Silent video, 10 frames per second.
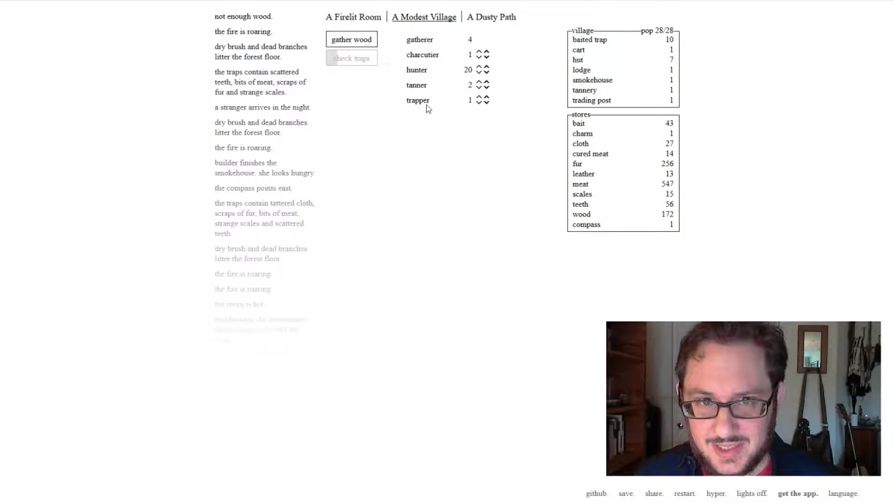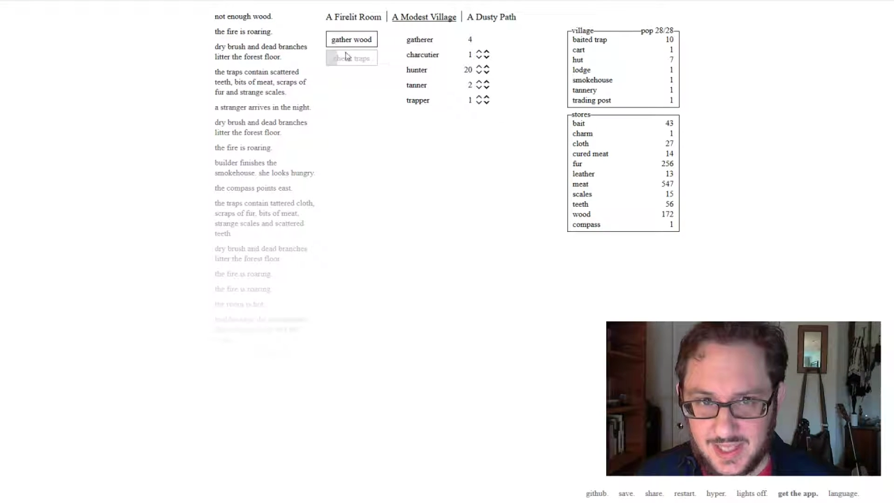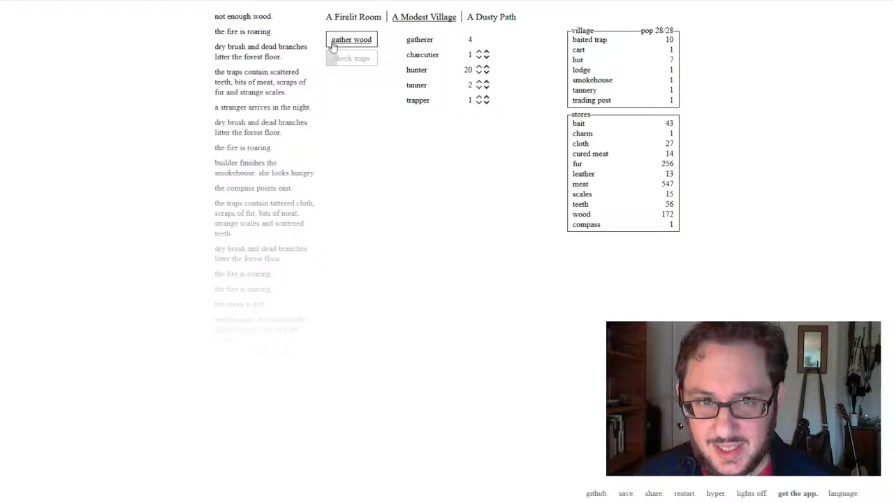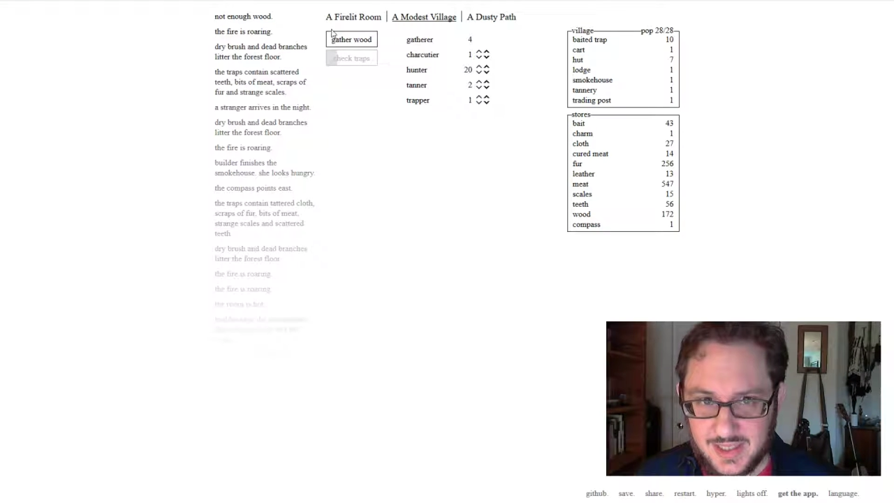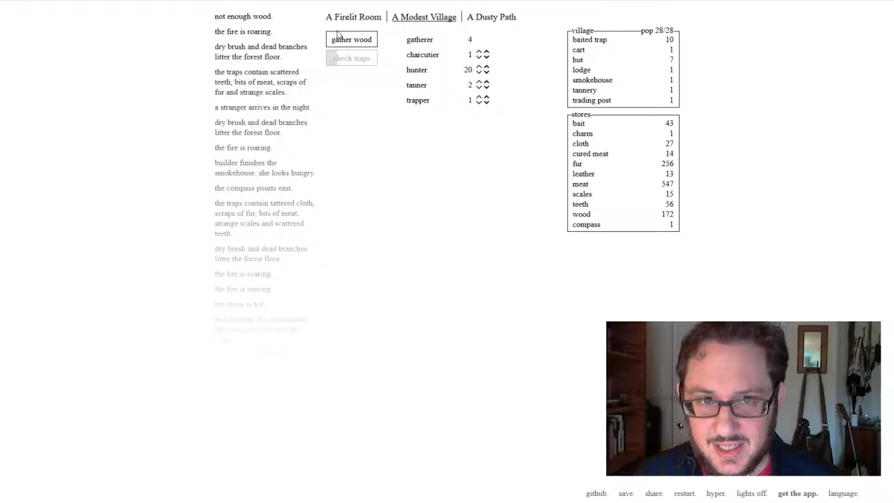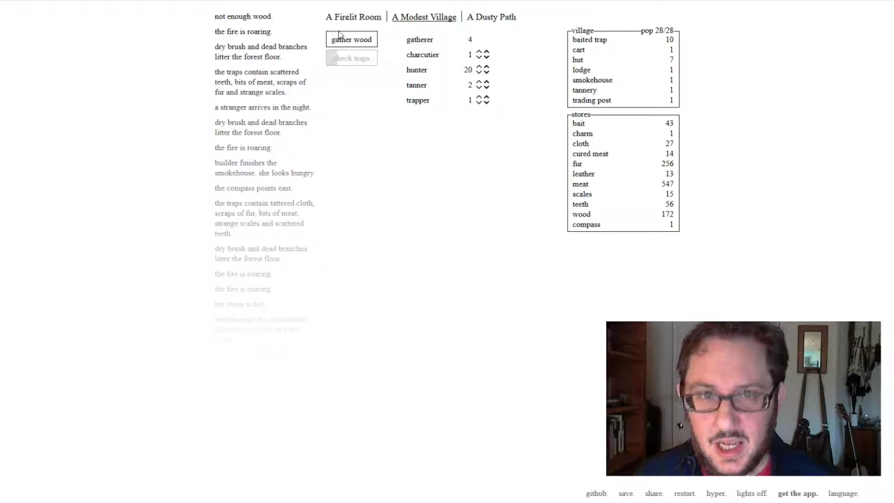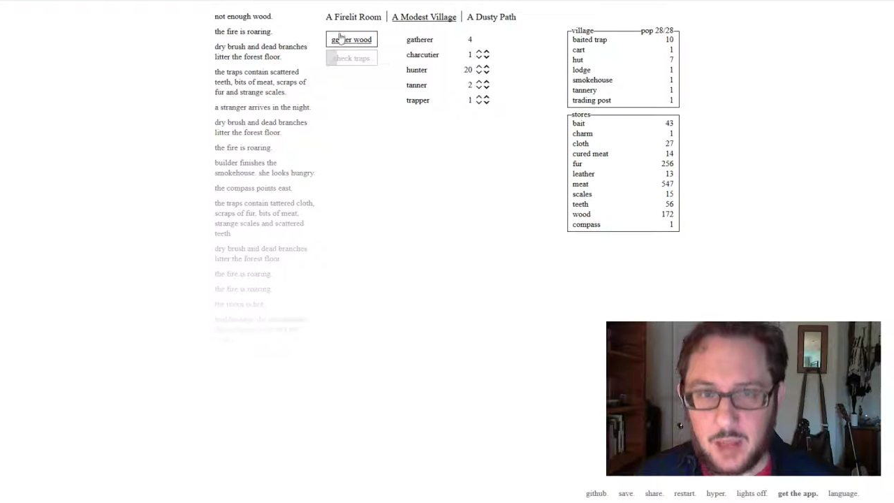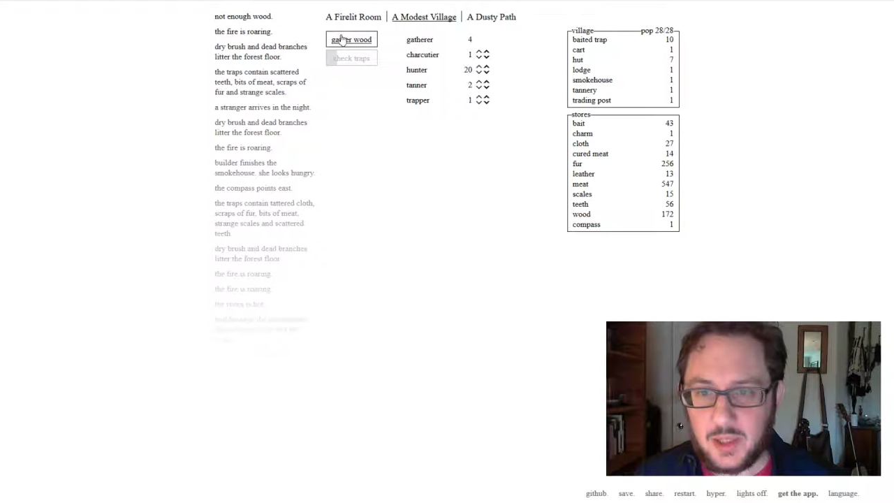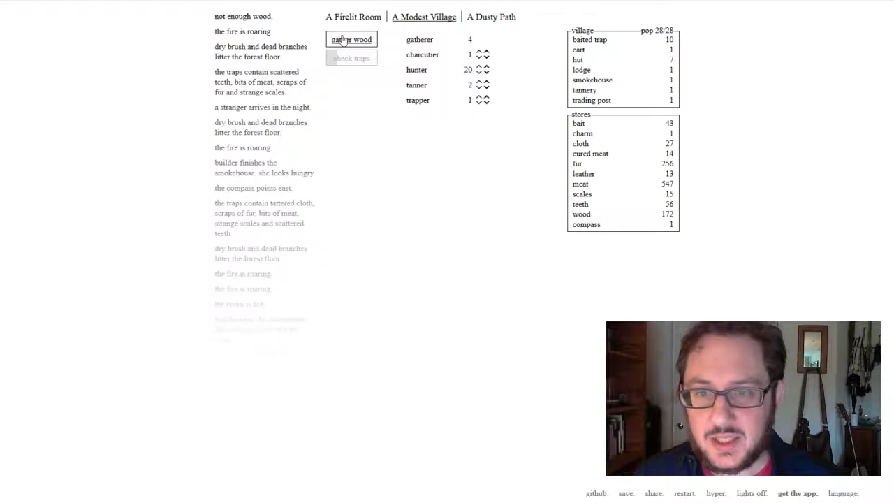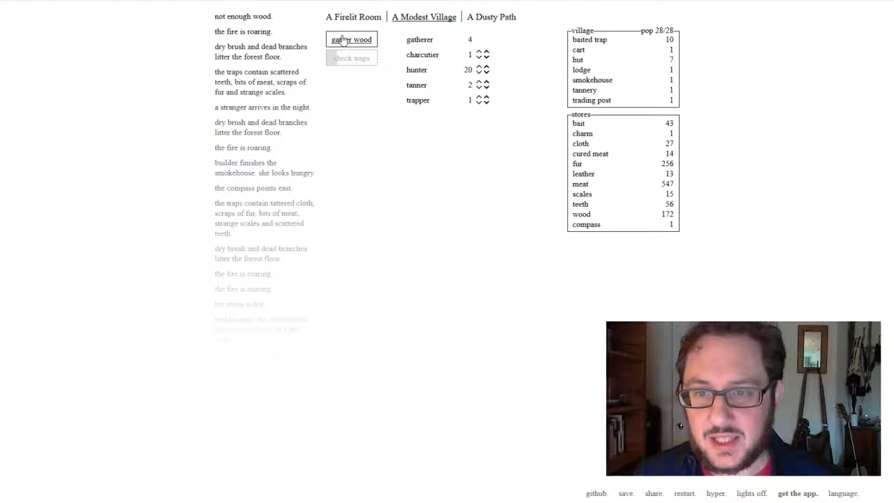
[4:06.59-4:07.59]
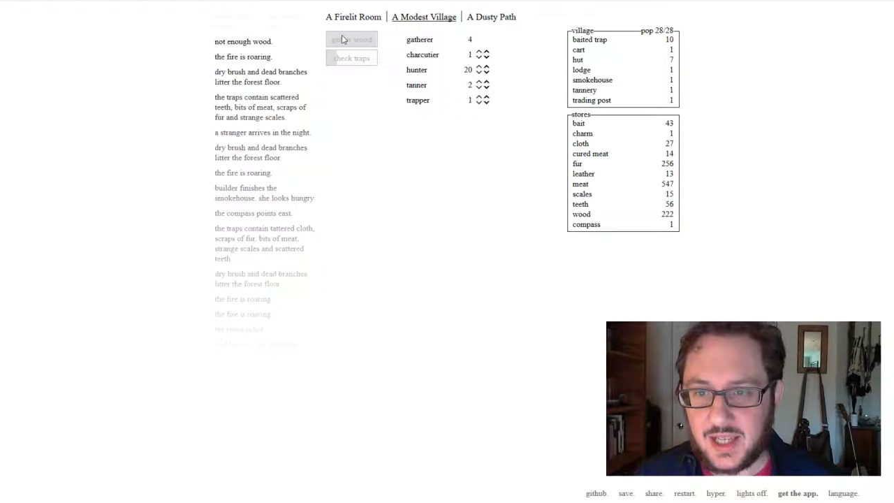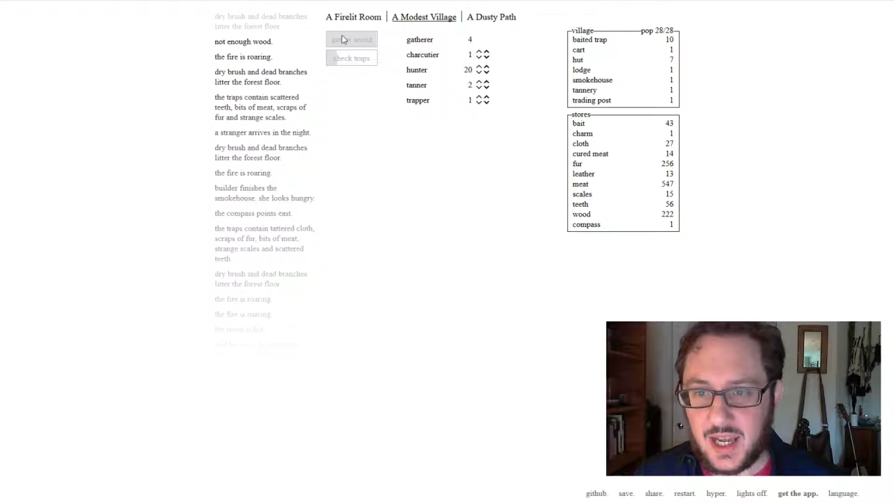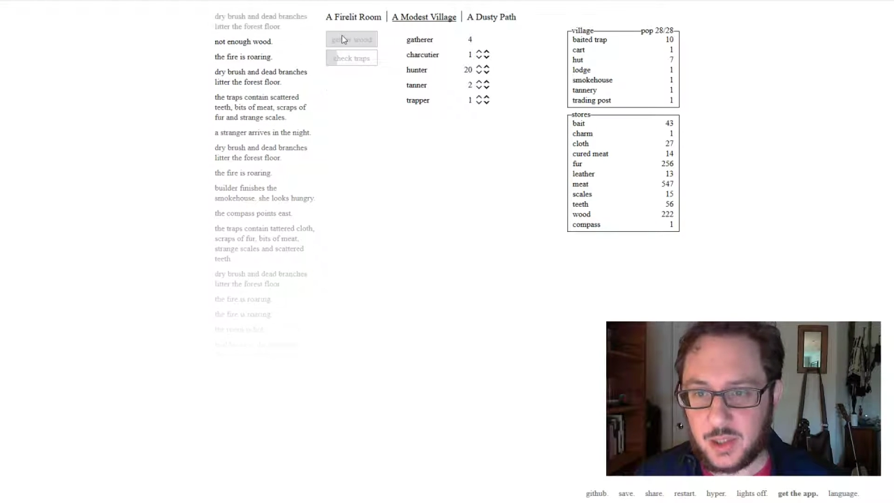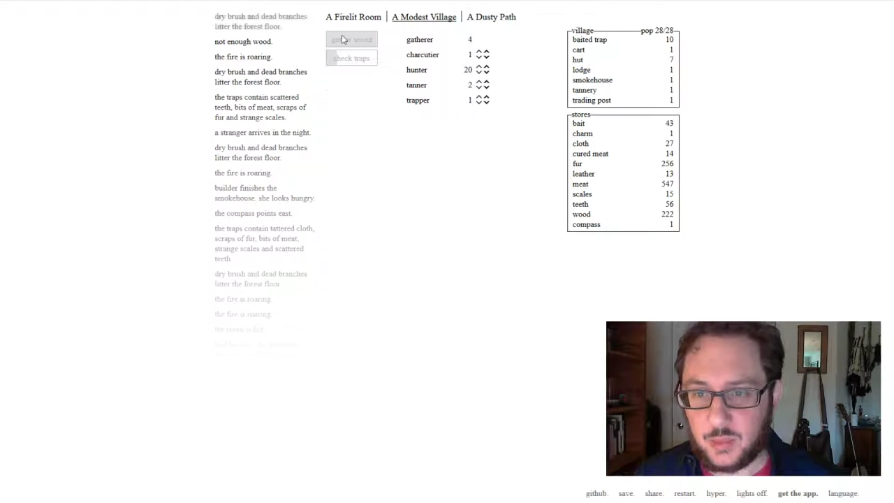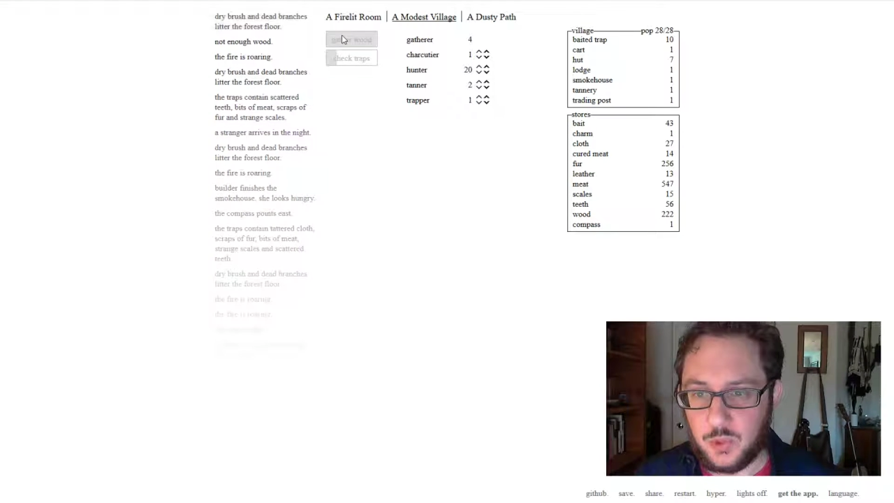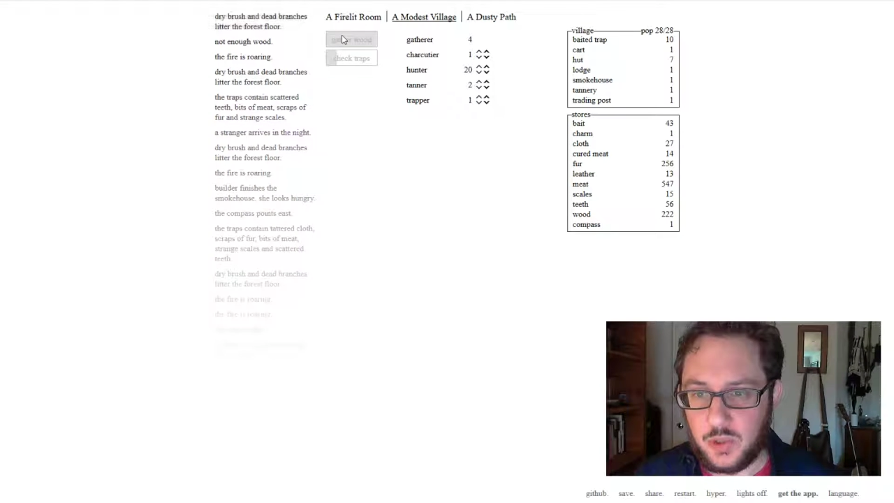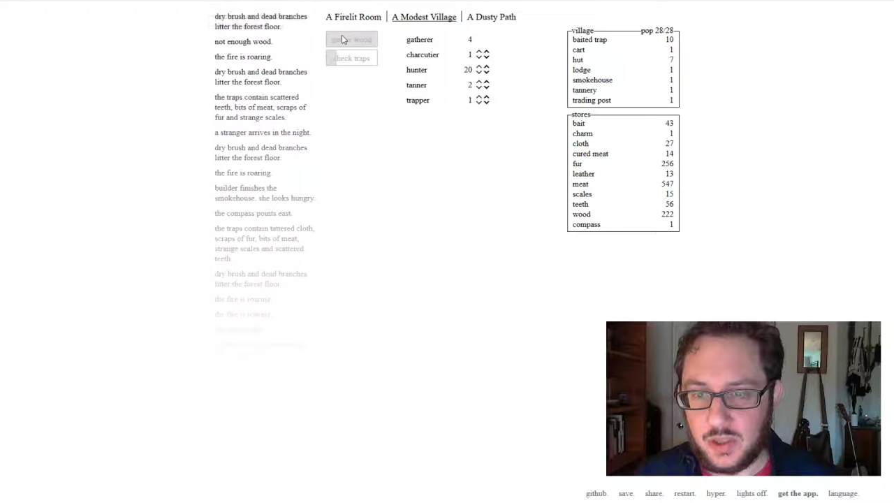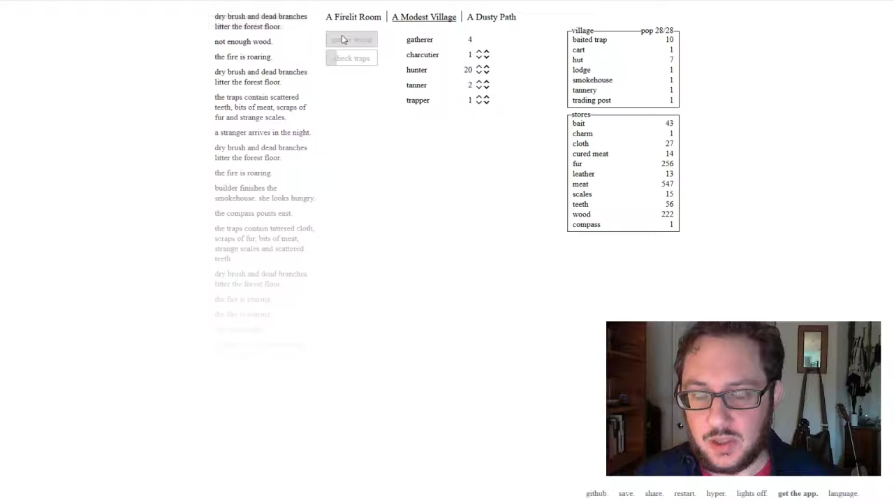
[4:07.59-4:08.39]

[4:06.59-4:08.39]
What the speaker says: seconds, plus the gather wood.